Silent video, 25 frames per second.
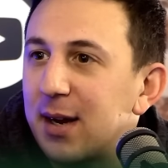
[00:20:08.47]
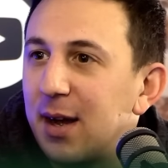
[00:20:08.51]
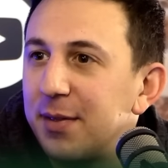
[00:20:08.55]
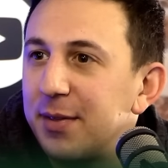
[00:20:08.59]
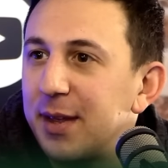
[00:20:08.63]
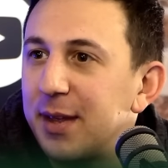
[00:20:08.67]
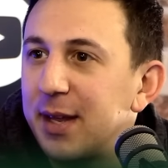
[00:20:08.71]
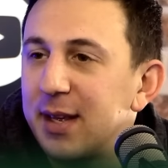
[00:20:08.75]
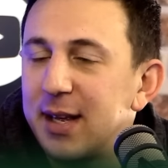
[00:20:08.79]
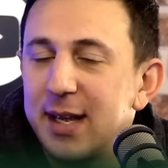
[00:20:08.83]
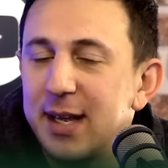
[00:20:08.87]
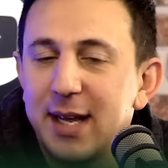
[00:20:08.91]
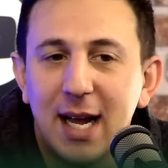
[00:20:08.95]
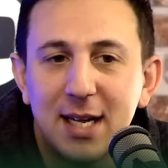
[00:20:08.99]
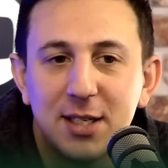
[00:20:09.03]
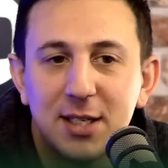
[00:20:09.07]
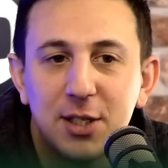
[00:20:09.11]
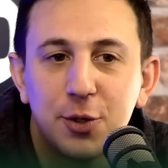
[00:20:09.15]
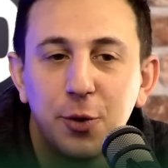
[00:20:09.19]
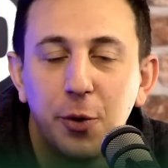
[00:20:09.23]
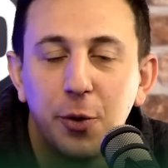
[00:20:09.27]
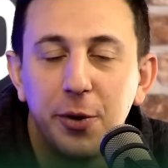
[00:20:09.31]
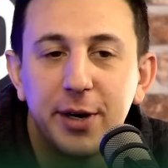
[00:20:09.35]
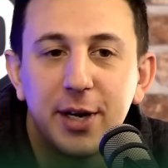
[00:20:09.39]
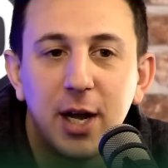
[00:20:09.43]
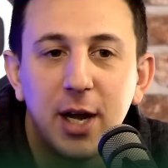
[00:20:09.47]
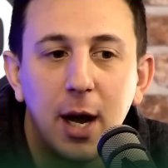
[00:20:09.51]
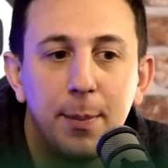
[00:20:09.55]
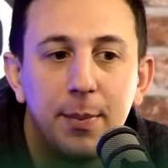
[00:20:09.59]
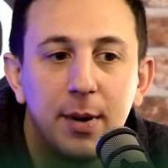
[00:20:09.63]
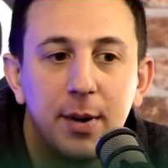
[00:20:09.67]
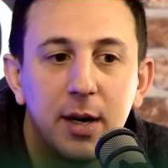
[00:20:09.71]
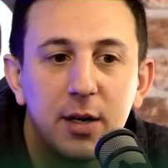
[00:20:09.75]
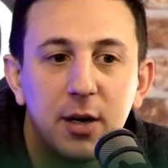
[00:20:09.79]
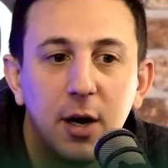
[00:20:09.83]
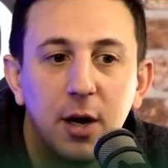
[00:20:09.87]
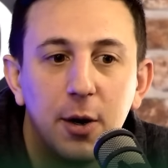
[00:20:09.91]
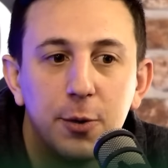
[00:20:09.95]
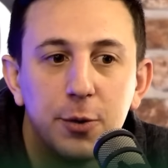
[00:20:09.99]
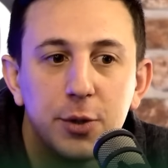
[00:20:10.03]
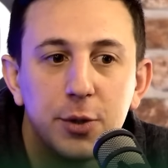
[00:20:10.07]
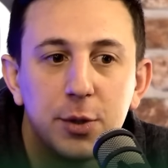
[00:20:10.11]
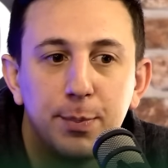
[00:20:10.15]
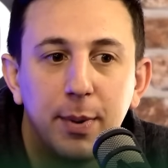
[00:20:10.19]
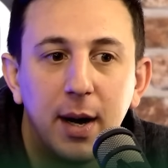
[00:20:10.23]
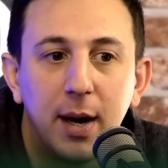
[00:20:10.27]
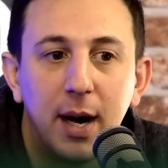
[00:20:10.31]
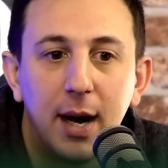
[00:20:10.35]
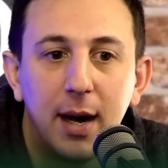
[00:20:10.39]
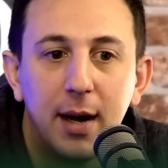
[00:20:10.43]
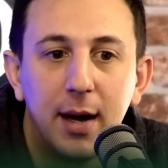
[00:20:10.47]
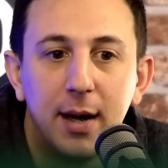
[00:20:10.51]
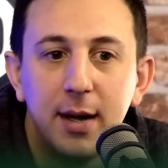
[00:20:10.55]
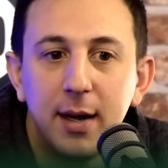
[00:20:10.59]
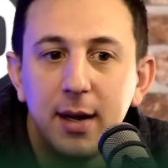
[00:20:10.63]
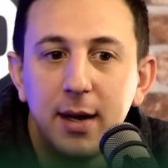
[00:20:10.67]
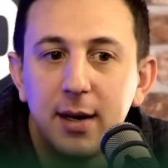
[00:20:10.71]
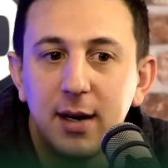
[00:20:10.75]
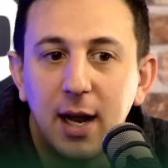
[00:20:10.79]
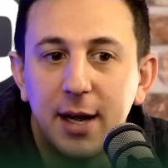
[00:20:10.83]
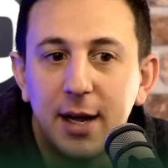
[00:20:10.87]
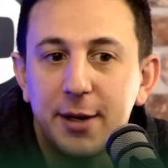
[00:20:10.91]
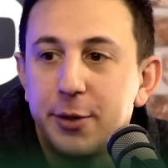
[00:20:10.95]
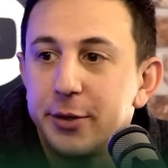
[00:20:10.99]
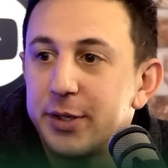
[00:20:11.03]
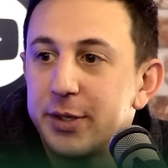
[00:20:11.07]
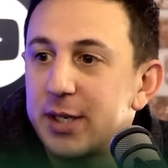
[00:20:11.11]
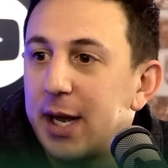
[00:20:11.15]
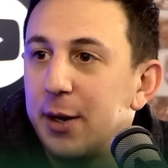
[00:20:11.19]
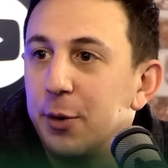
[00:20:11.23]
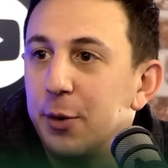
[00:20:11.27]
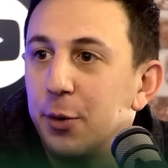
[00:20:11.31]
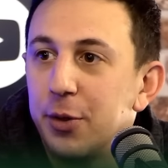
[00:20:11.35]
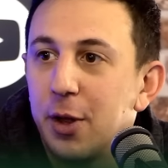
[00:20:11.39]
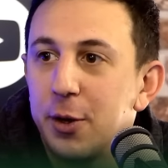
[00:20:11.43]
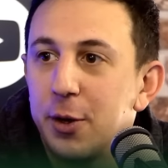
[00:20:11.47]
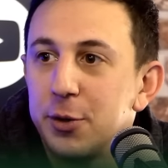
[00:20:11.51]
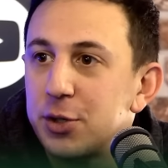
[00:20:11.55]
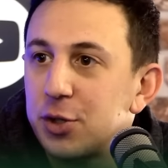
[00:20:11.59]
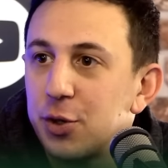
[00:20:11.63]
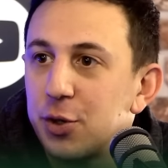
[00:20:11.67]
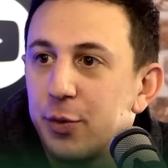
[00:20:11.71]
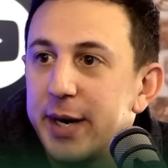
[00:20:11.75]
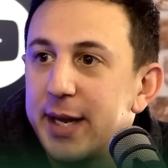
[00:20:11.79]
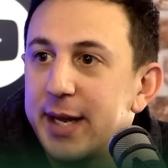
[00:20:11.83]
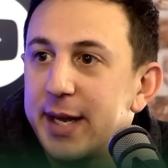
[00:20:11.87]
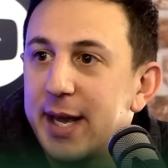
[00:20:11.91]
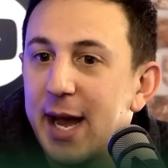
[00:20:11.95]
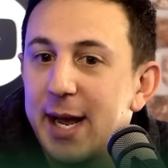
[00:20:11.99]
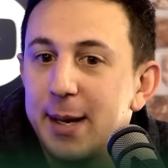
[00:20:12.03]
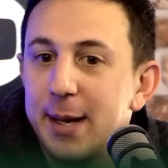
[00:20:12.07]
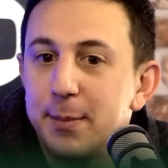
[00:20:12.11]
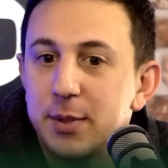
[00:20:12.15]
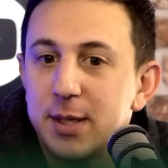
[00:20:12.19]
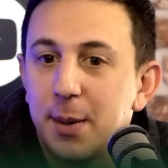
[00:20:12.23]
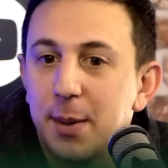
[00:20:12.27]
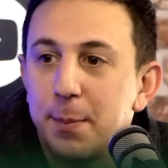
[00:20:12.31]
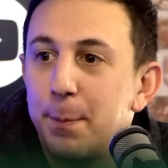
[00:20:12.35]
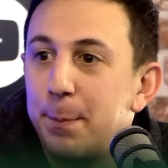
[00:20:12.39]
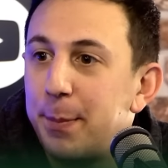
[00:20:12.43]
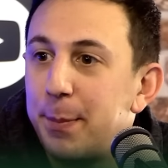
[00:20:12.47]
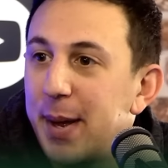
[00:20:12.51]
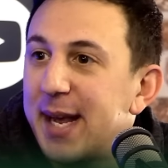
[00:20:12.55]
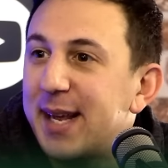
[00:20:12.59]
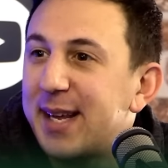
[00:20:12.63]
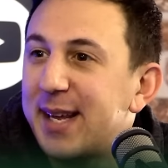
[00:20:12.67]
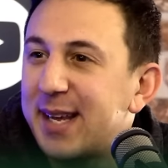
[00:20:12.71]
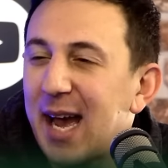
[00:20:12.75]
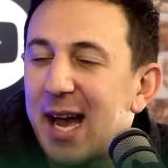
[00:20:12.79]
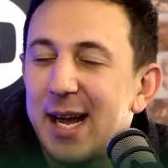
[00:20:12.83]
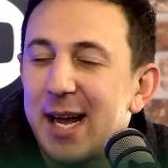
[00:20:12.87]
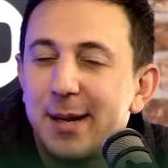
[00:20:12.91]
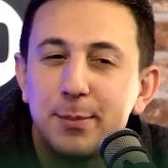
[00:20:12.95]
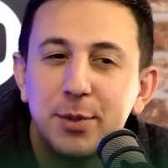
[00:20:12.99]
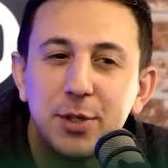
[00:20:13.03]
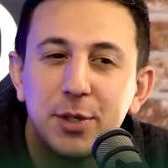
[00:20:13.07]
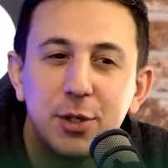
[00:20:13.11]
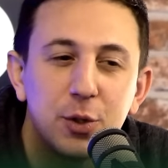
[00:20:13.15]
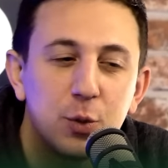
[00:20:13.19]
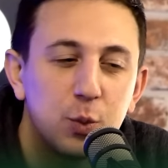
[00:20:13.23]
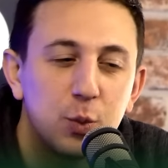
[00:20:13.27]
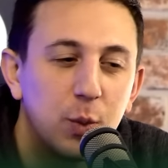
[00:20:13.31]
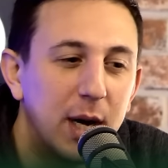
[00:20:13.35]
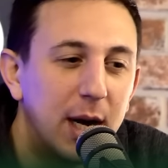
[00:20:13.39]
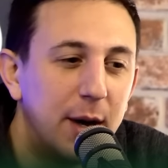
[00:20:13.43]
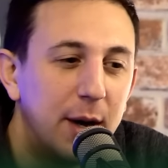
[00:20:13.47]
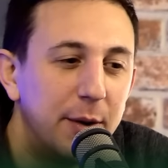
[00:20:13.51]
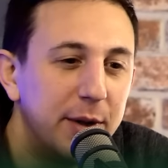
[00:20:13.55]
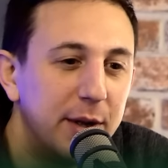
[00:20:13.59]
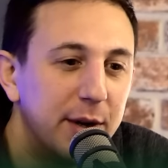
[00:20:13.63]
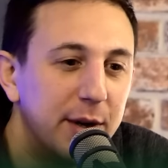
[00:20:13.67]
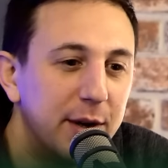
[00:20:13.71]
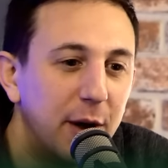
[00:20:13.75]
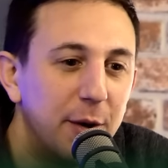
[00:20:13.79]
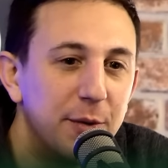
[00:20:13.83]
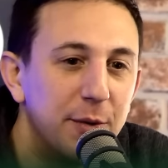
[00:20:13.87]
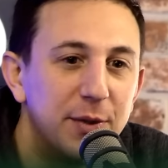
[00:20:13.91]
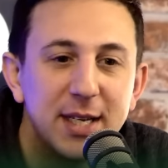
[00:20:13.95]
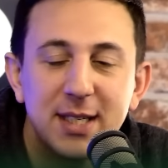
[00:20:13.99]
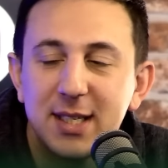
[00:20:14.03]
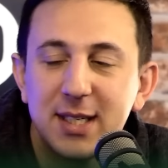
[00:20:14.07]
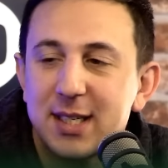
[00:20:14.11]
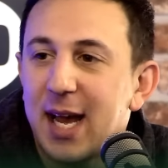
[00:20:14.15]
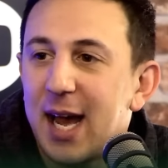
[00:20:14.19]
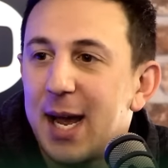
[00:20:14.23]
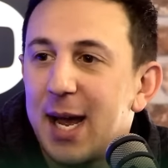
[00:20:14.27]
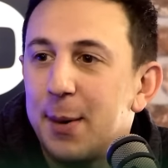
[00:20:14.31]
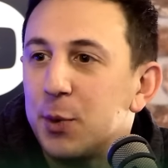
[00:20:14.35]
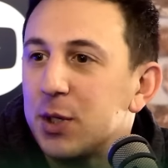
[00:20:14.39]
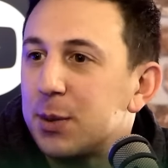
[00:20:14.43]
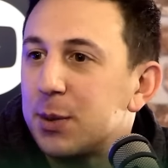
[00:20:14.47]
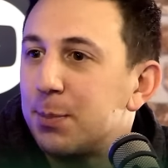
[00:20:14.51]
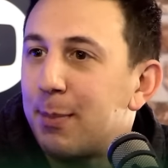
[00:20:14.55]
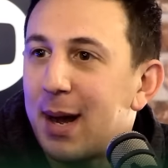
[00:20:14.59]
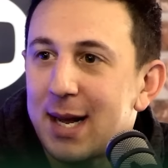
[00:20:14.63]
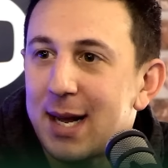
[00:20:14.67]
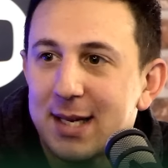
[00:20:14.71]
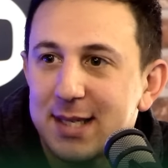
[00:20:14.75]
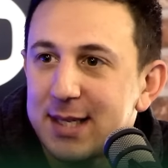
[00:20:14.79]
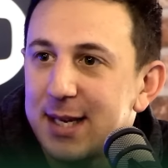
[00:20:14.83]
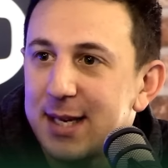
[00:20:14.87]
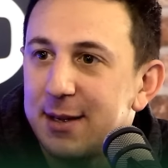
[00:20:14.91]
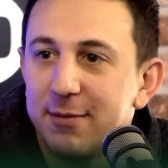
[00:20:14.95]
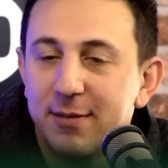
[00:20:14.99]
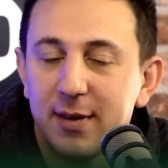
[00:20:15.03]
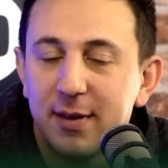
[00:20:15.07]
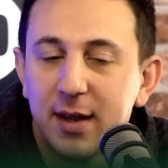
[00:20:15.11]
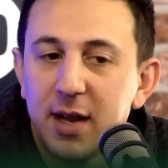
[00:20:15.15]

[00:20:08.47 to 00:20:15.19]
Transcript: I think he has scored a couple of goals, but like you say, all those three games and big games as well. You know, this game was massive